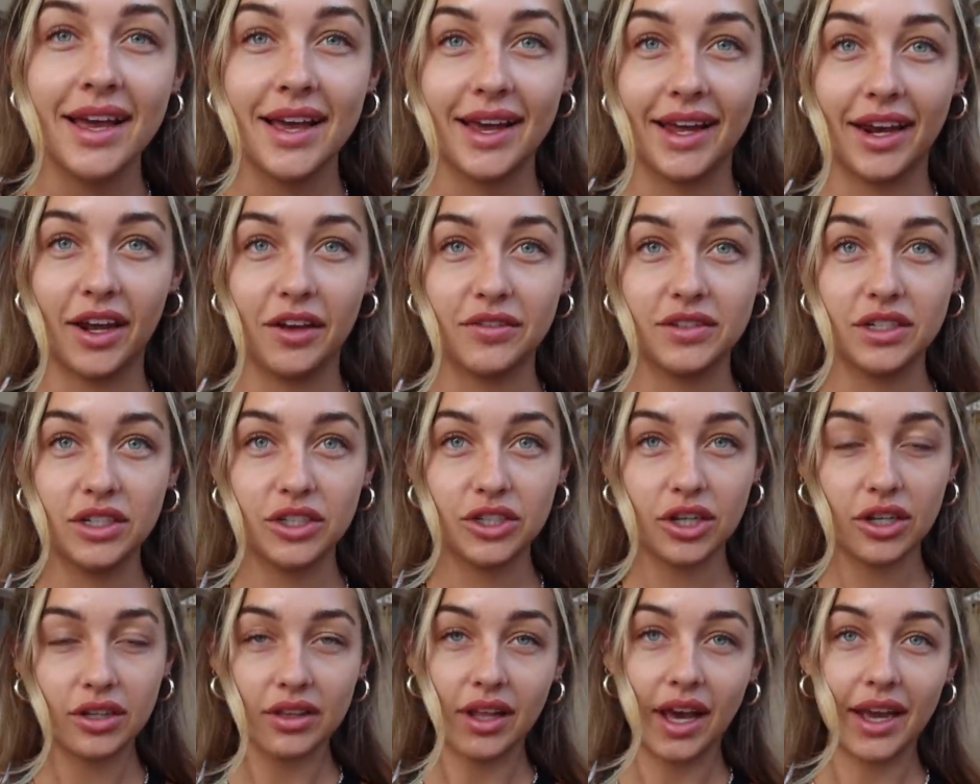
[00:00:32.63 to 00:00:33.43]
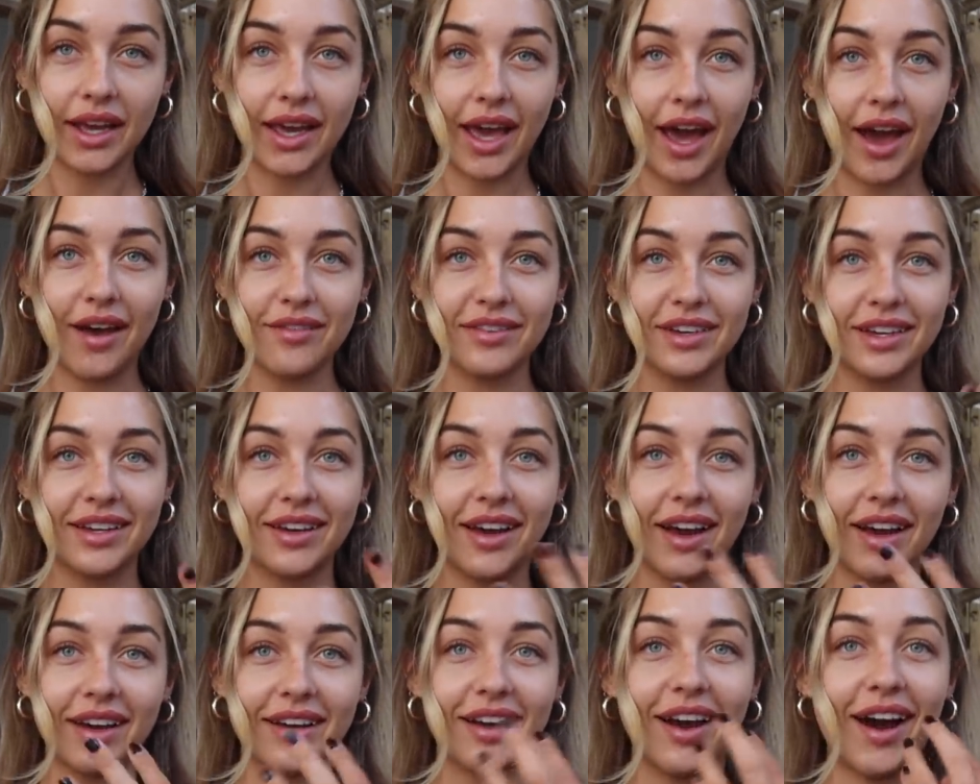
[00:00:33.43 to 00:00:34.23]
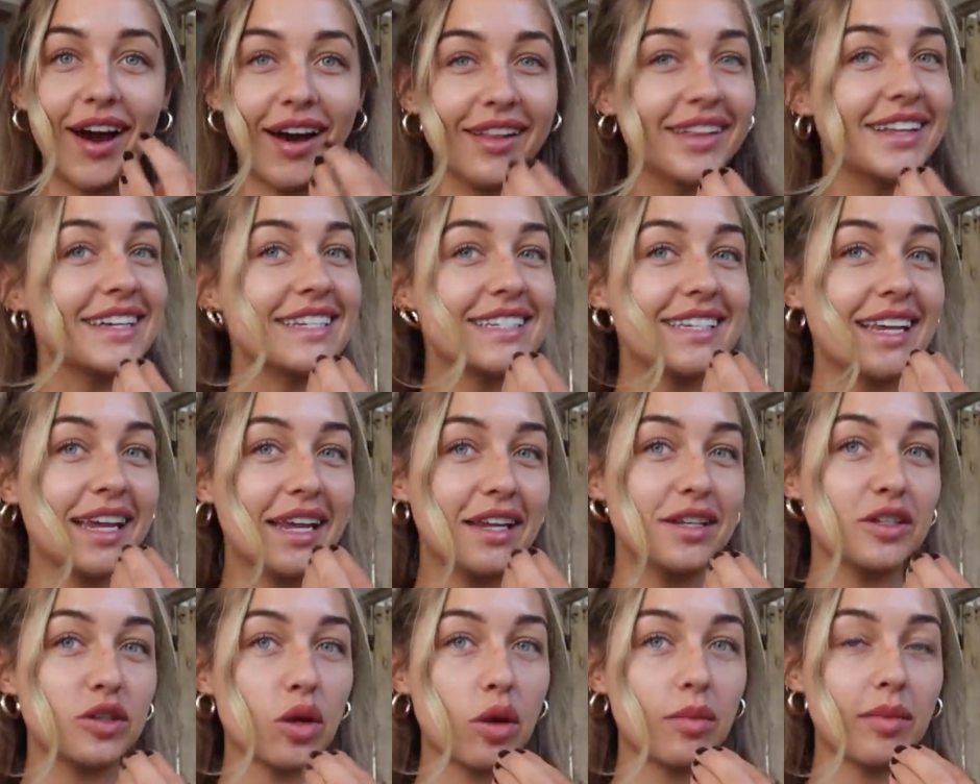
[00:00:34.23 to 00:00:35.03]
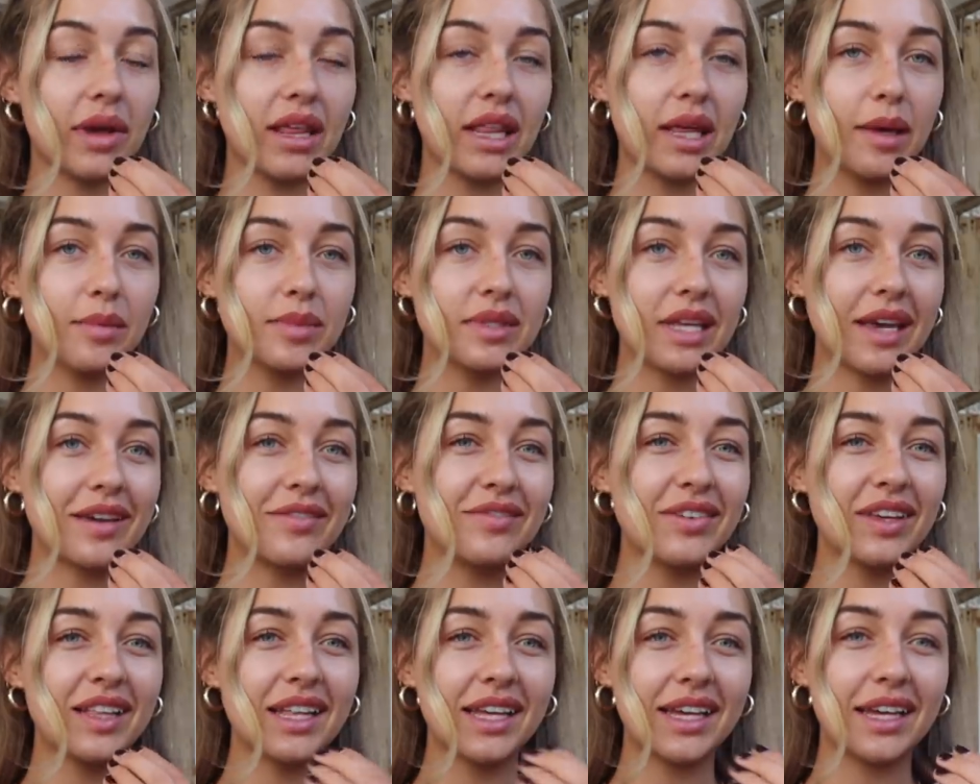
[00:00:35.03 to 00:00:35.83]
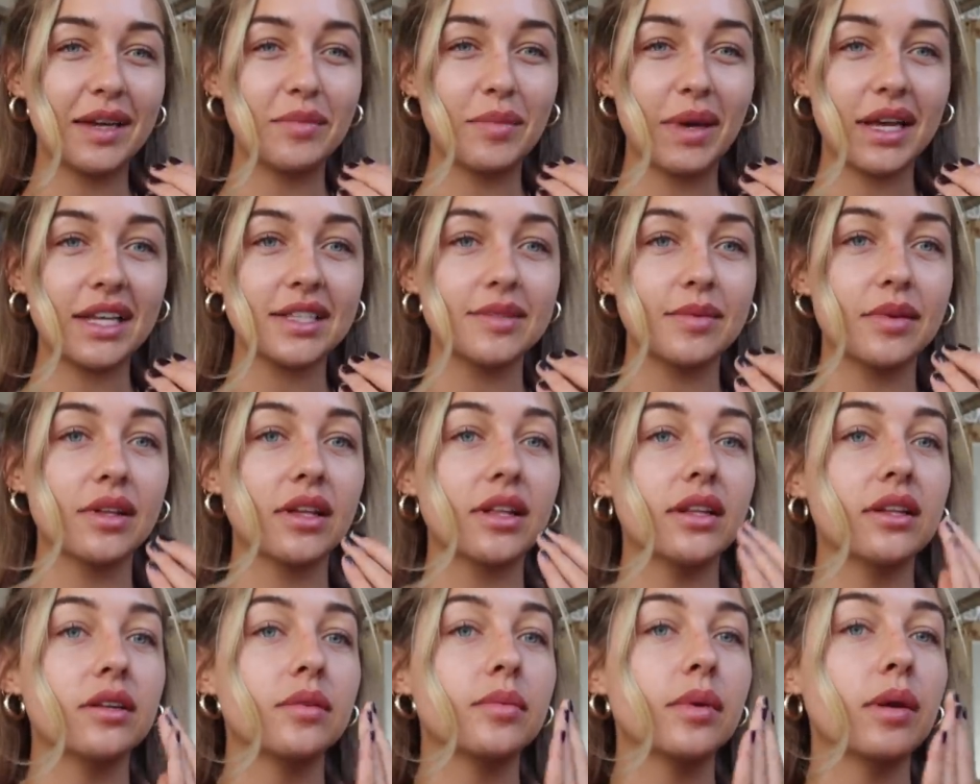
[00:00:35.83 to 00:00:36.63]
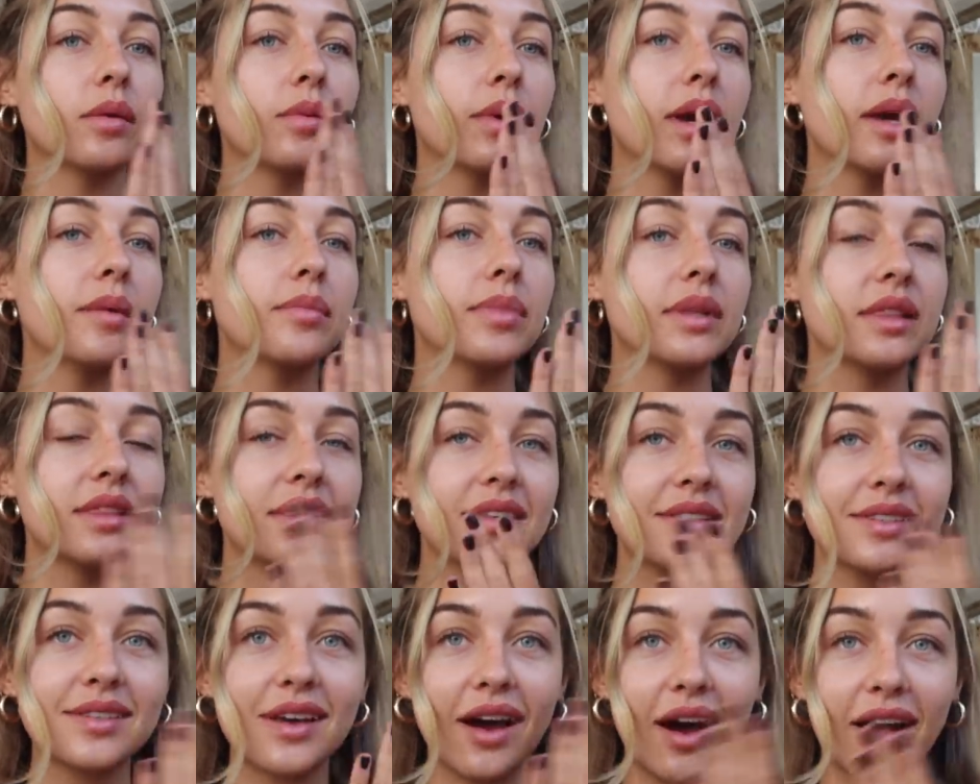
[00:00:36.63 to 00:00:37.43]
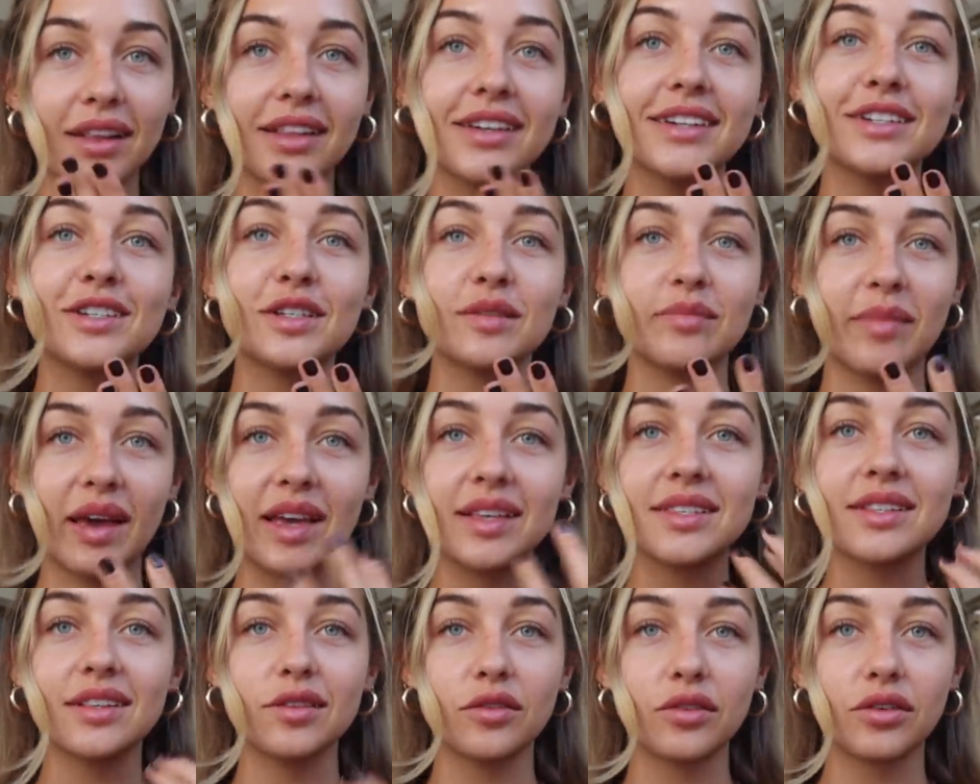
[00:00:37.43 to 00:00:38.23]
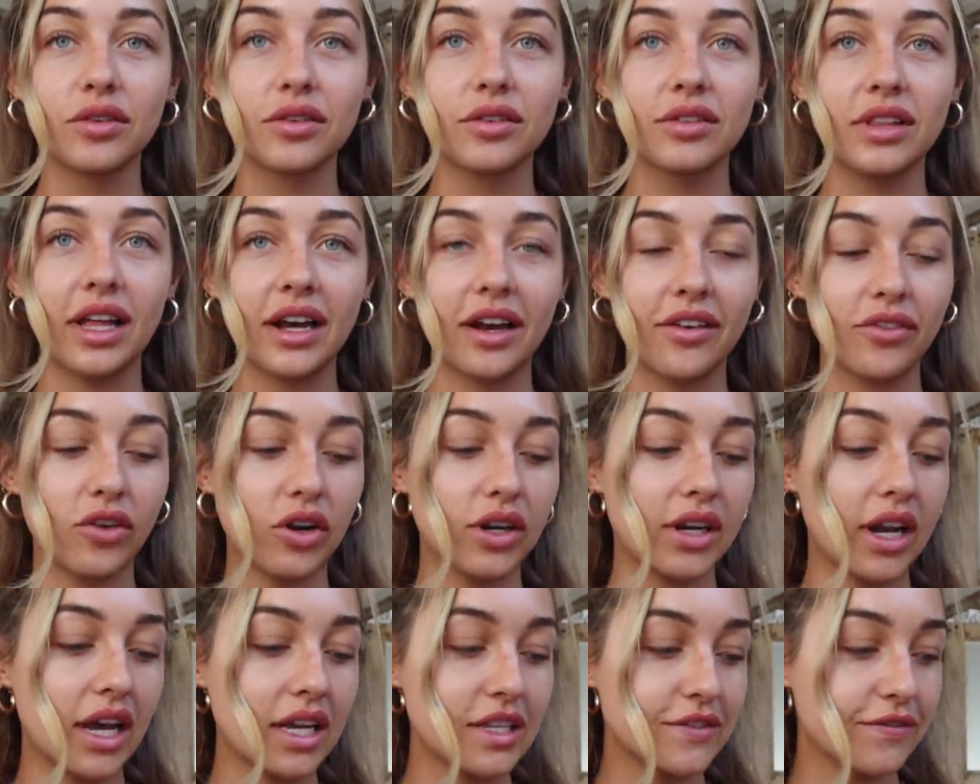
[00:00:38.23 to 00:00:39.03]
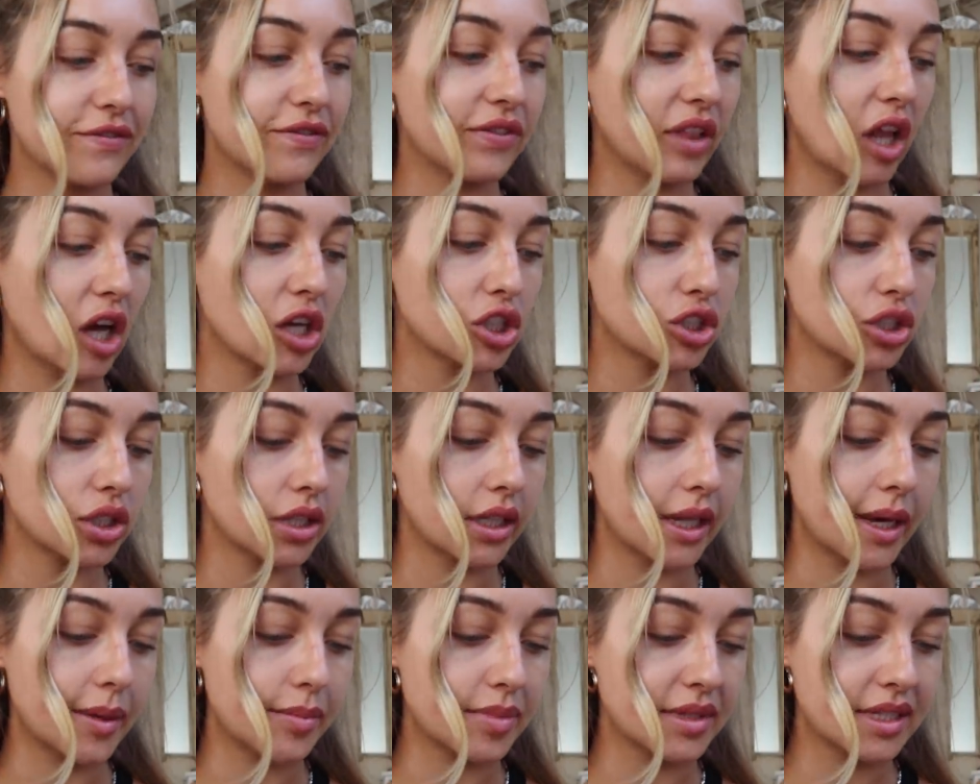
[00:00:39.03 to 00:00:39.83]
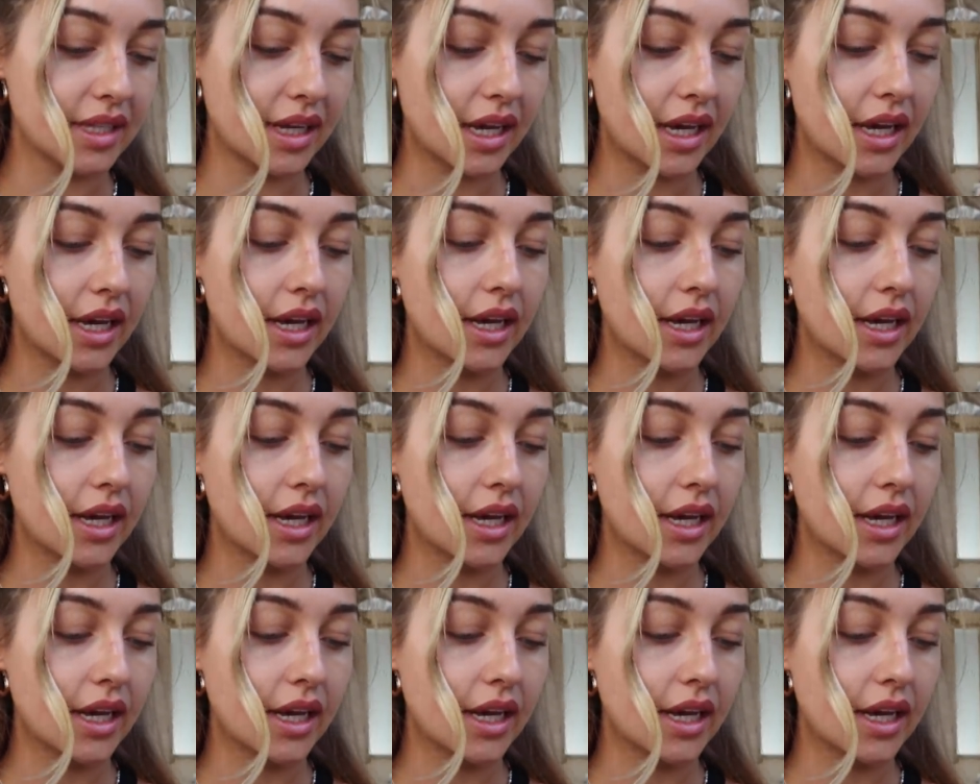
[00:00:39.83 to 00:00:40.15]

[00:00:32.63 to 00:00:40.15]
And I often don't like having a color tint on my lips. I feel like it makes me look a little bit weird, but this color just makes it look like I've got nice flushed lips.